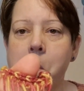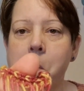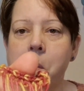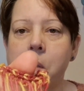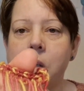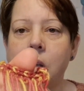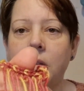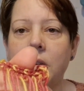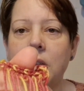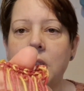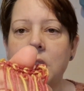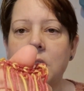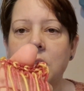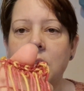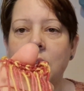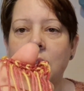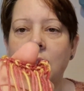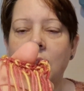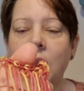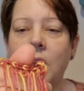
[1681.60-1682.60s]
There it is.
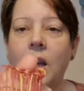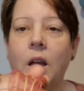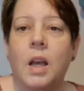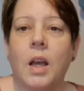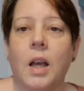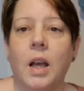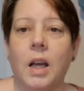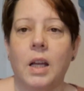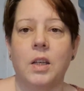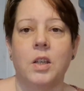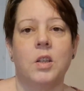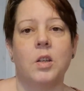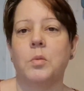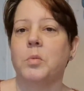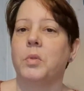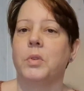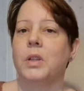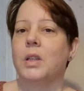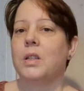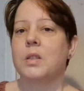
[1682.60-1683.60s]
And you don't
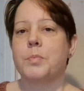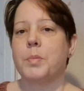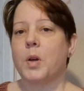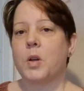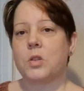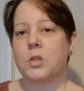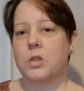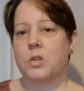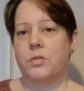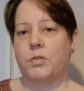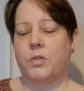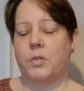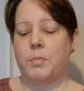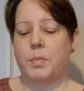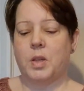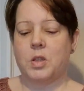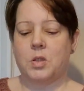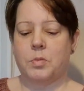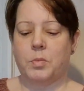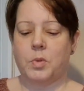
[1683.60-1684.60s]
want that as part of your
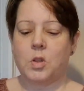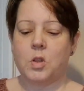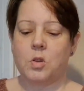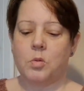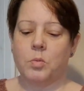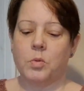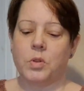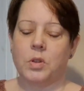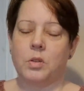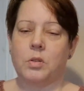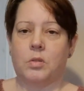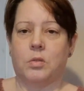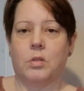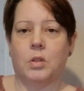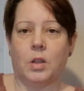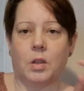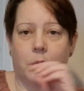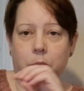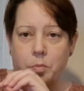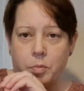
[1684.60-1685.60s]
measurement. You want
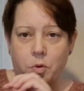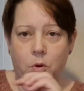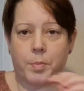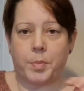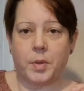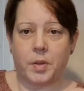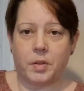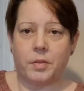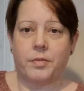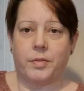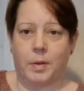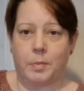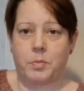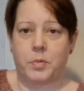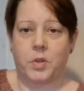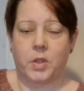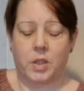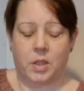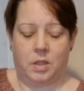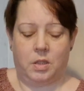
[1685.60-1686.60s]
like proper
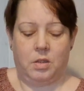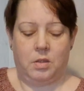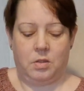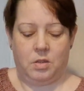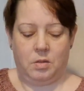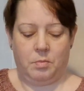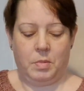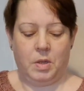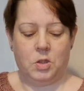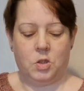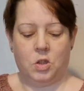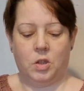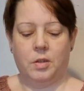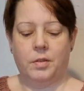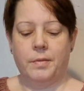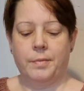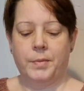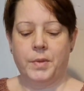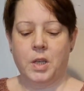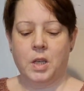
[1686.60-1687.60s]
fabric to measure.
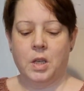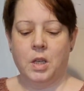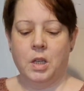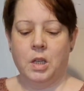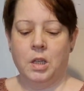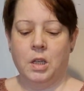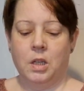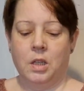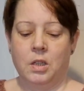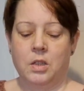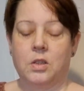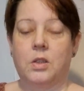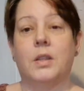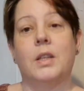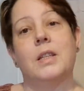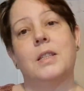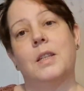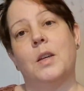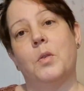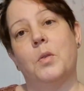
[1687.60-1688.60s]
So
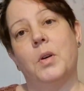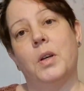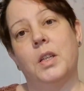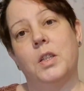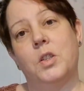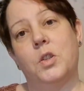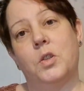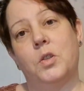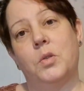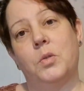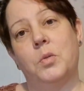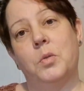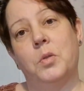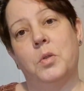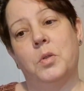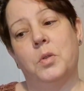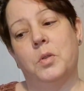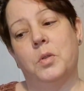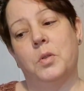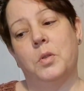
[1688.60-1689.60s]
that's how I do
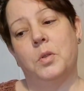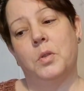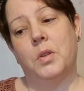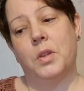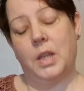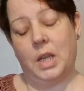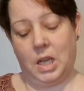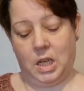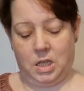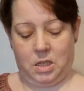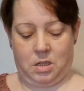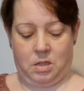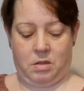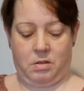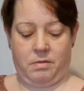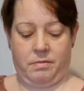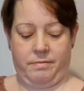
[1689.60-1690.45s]
that,